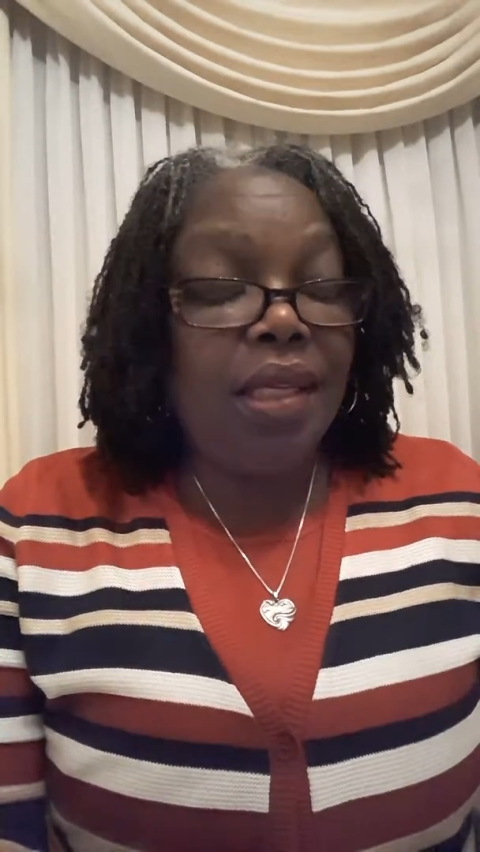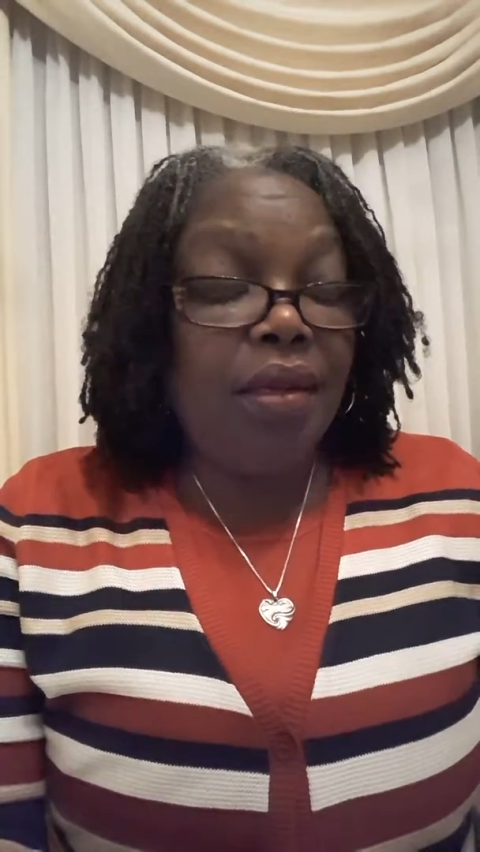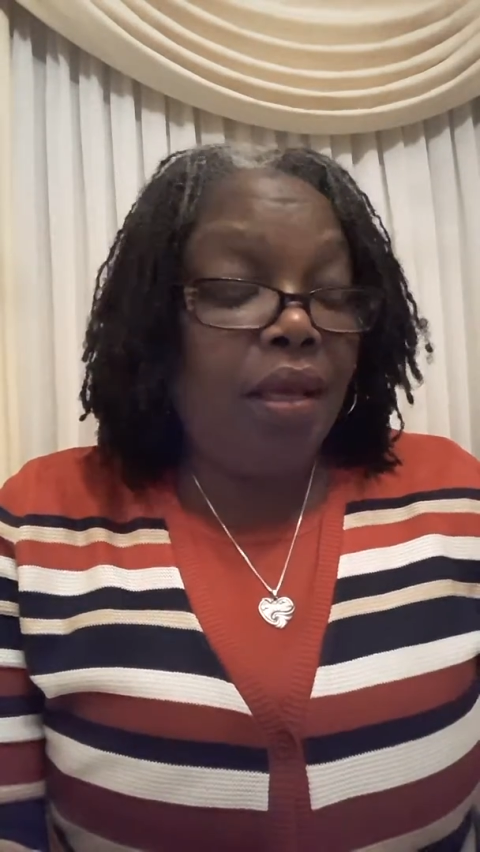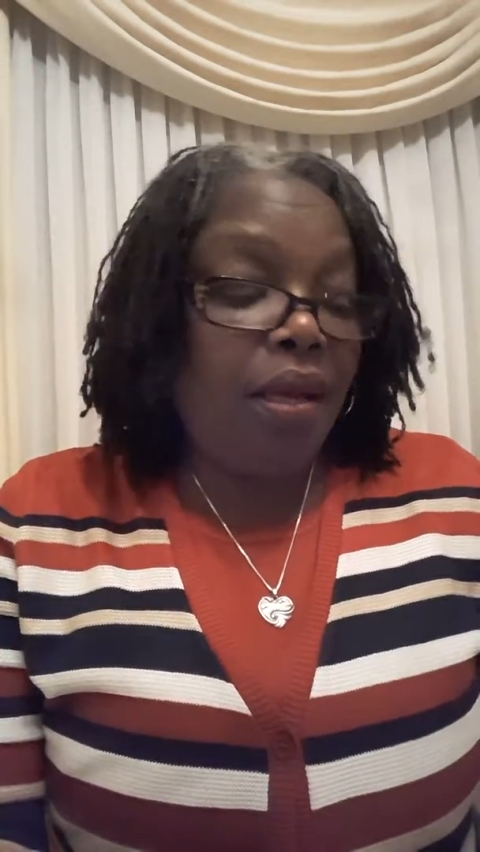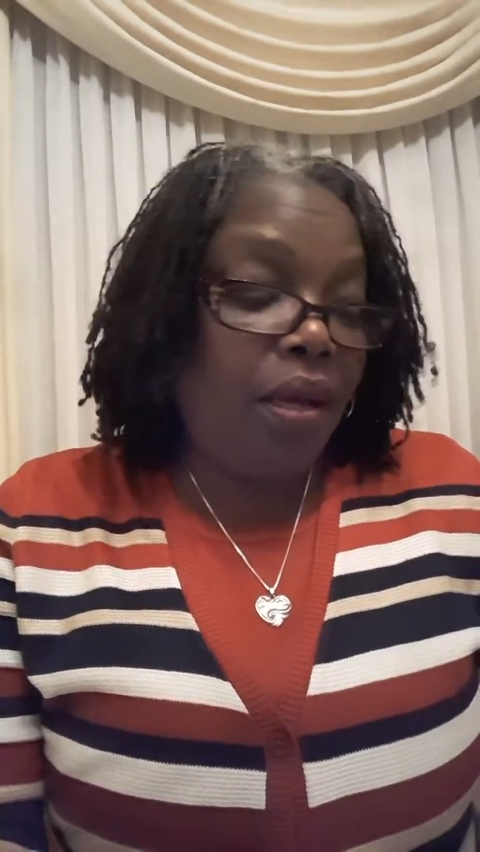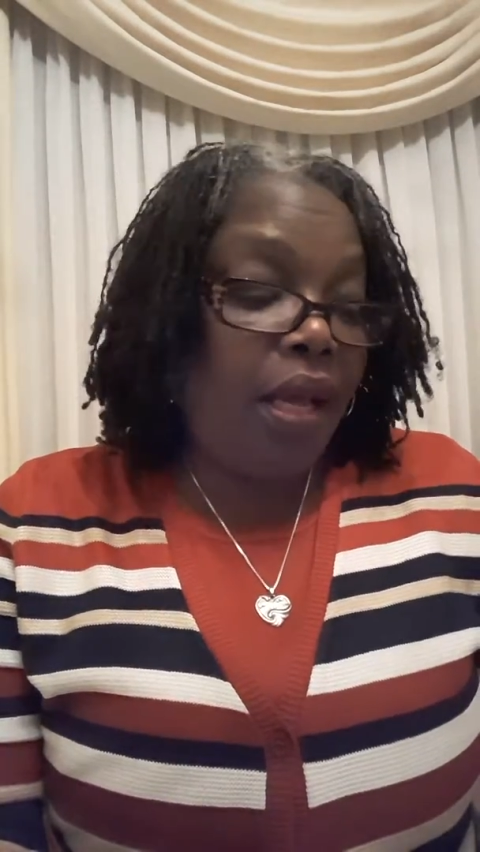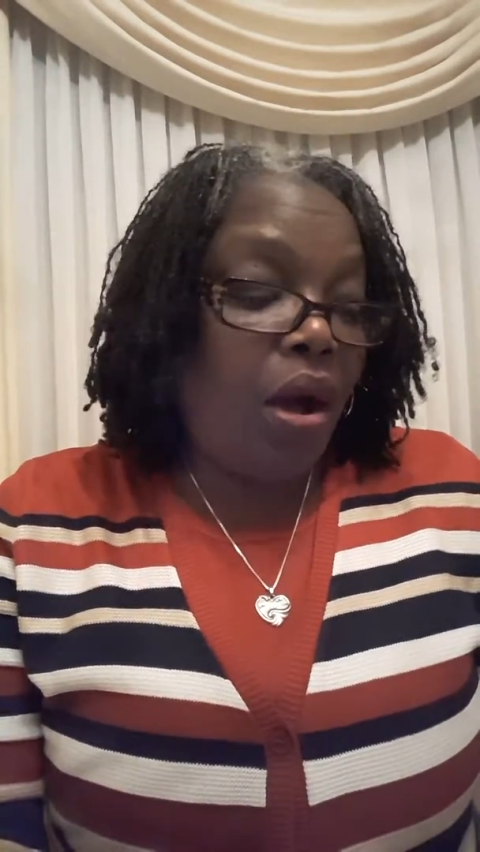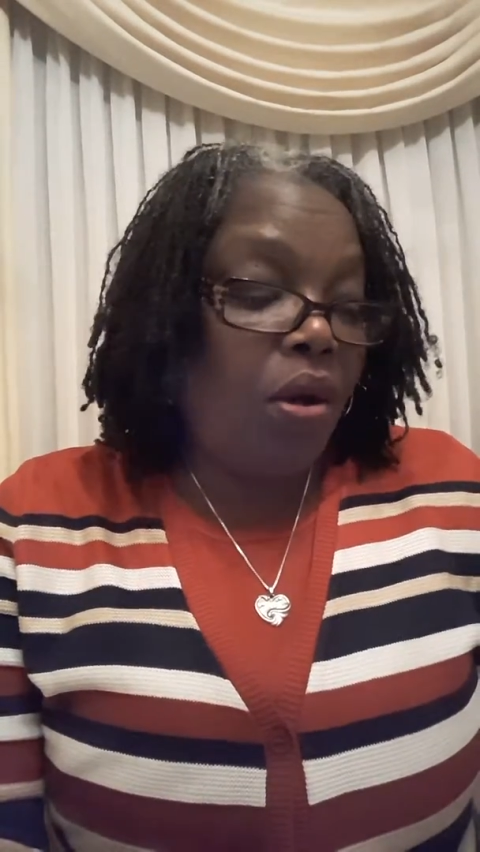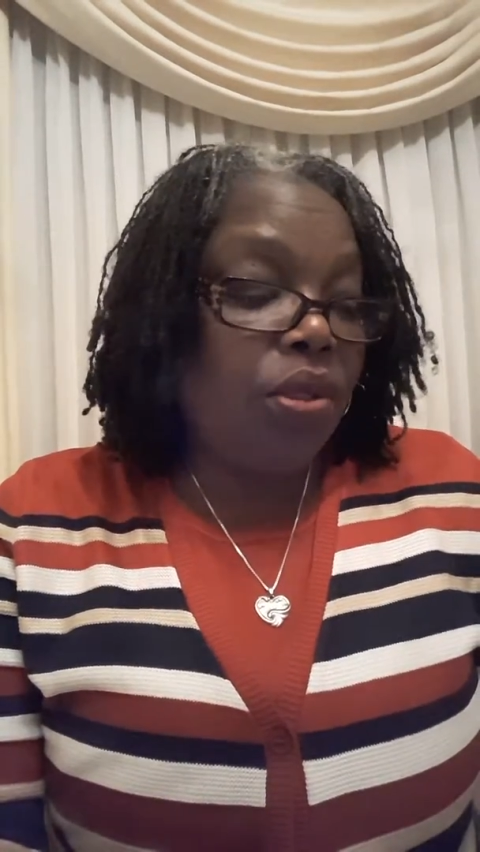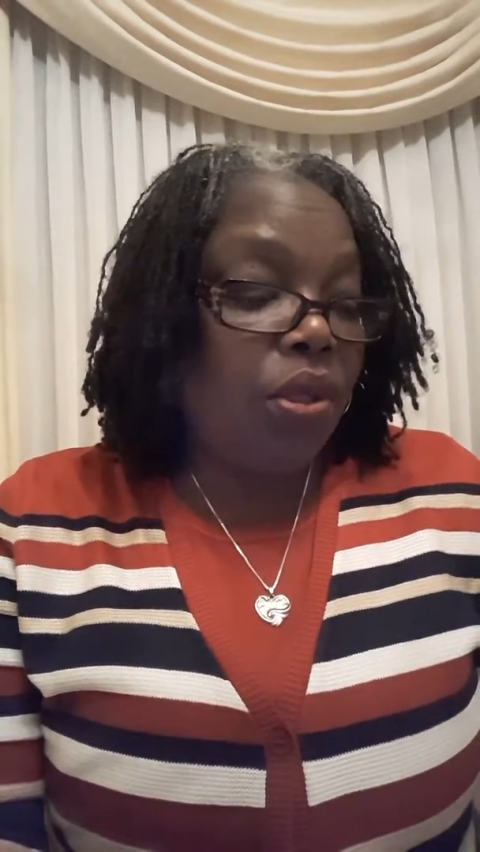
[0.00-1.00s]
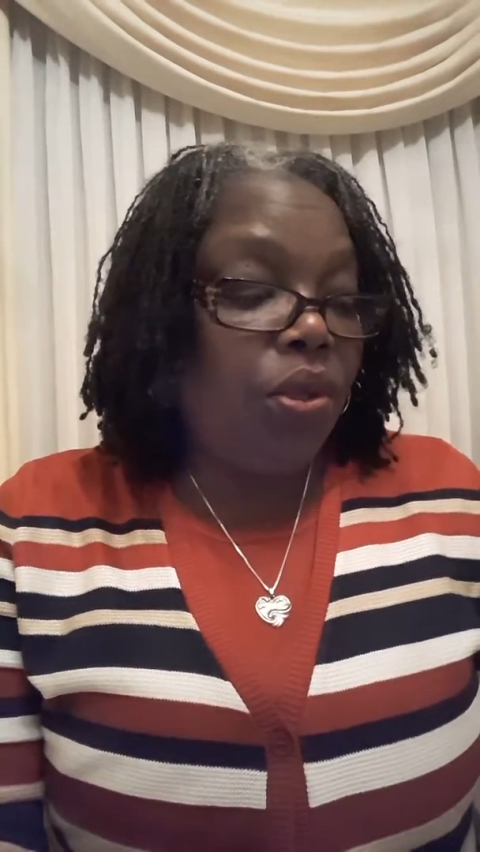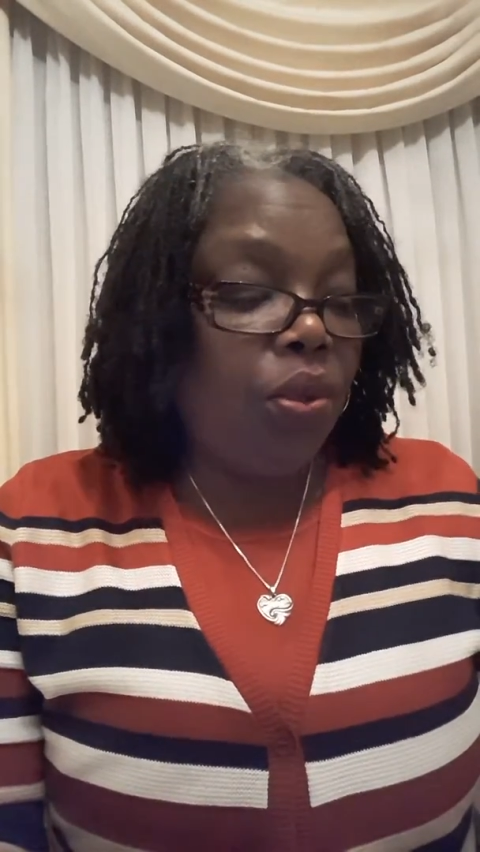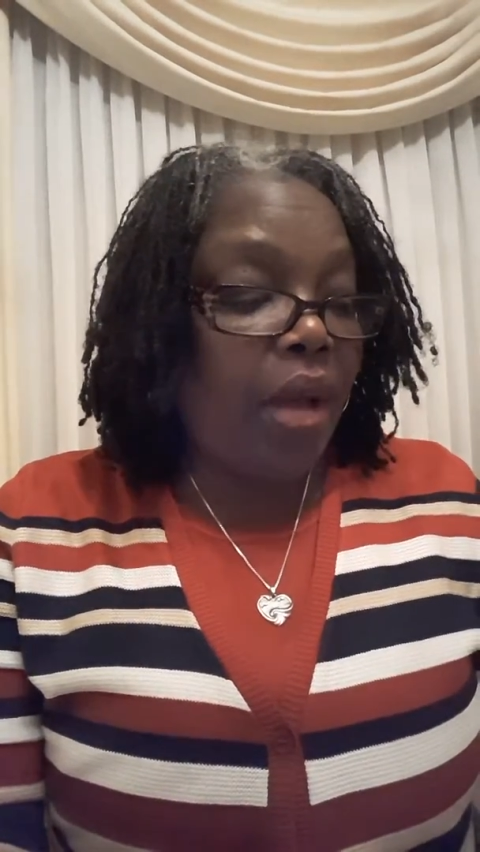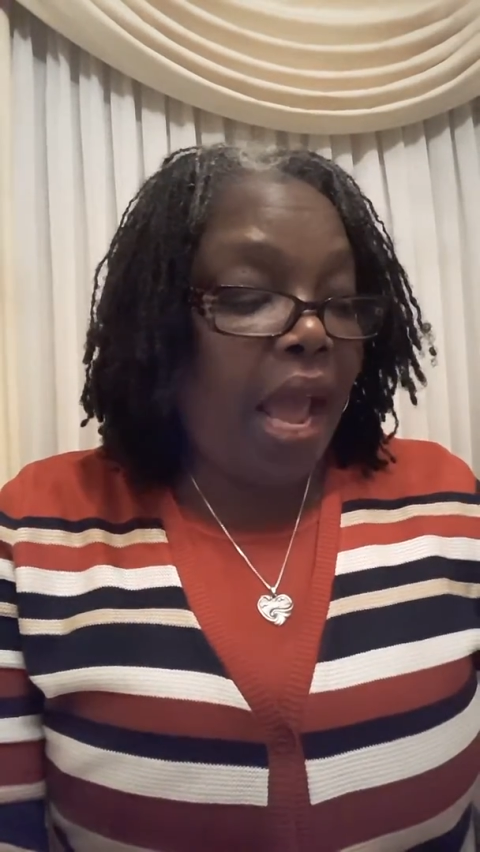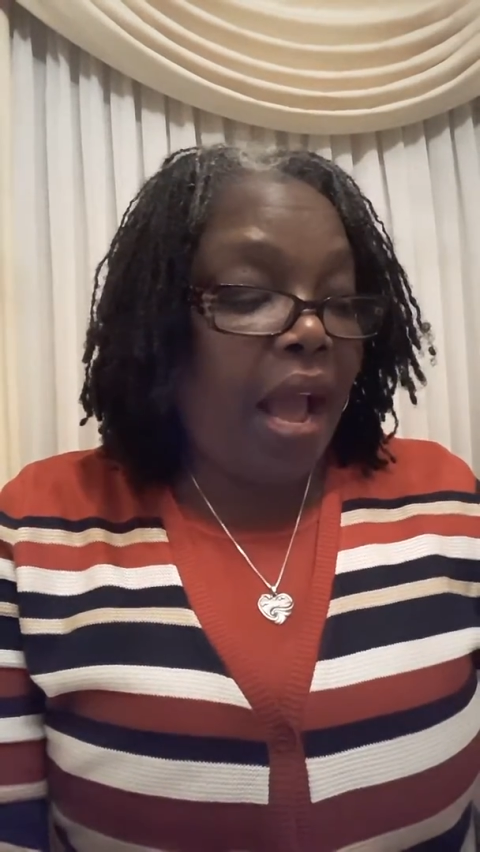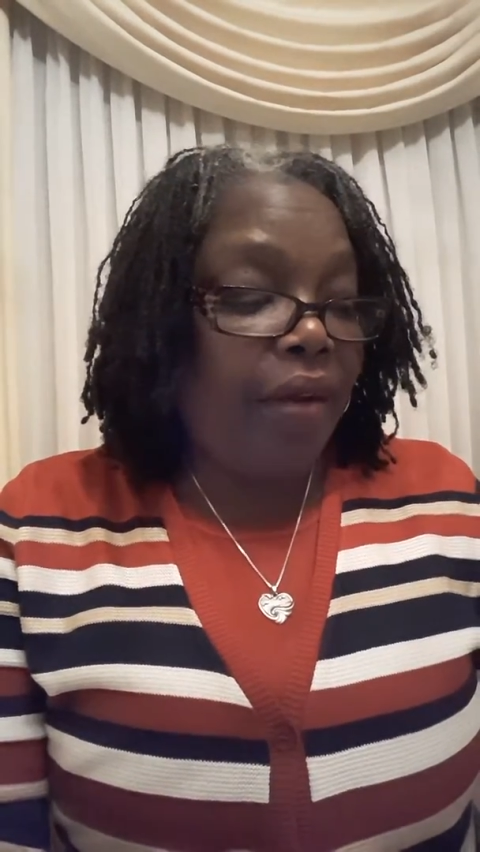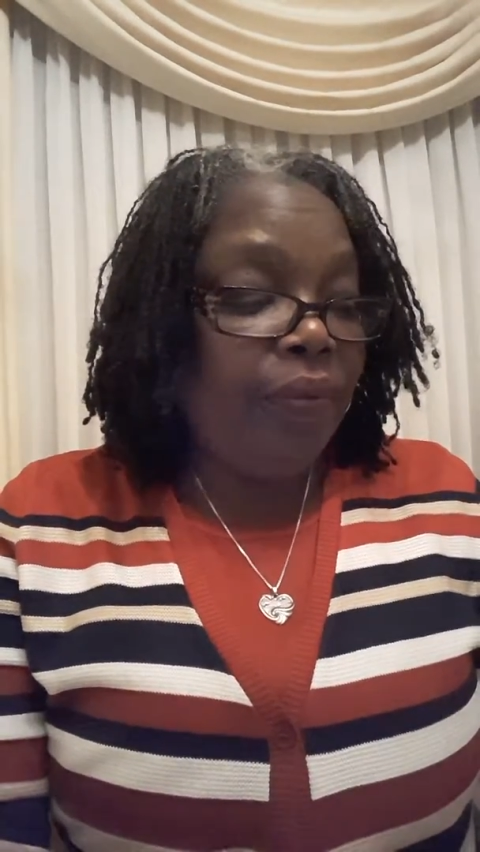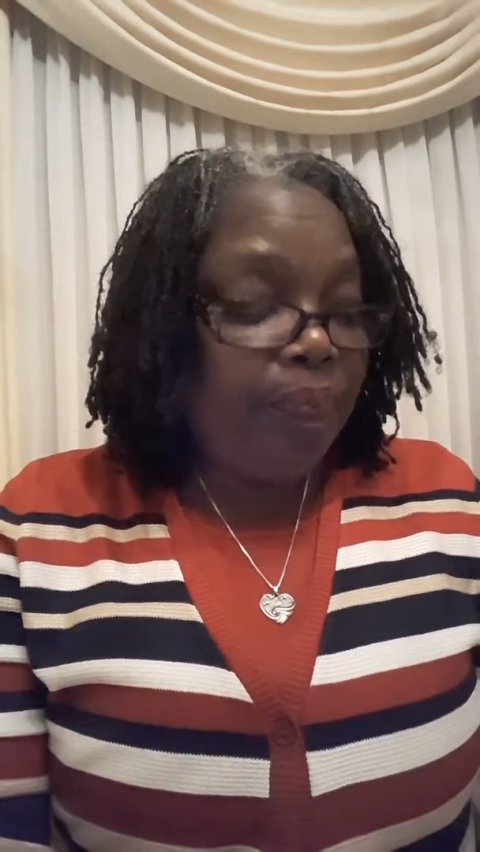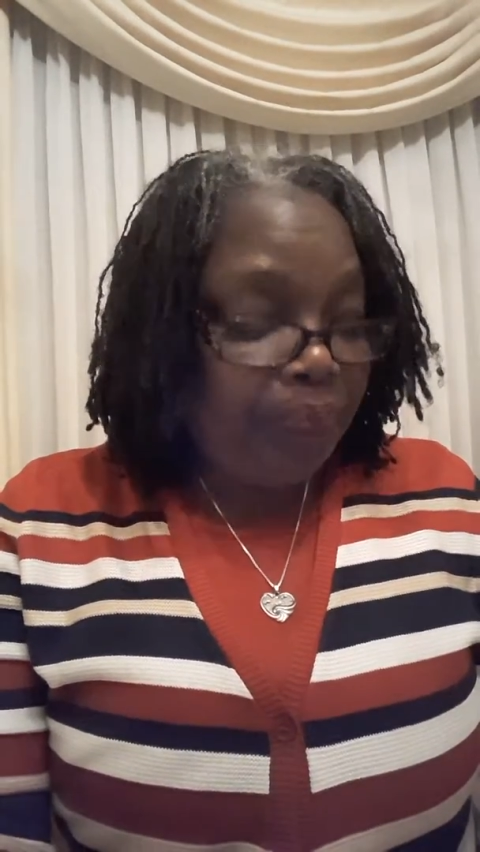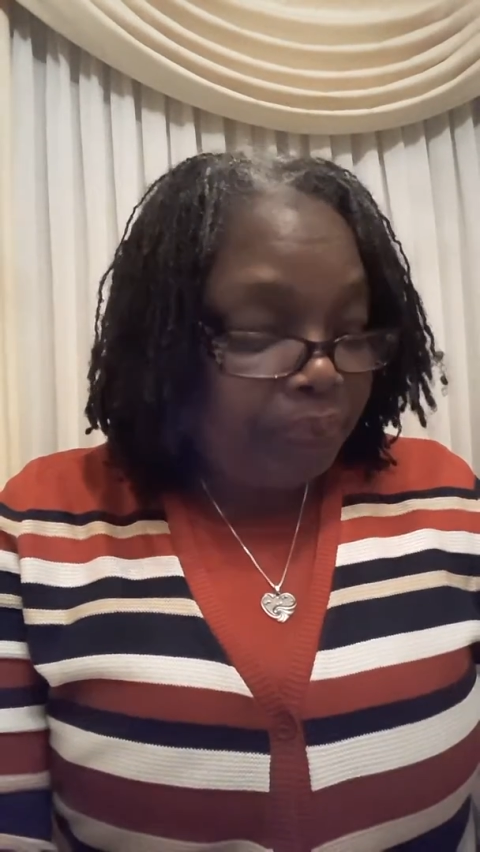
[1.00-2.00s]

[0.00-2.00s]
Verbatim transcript: And, and uh, also you have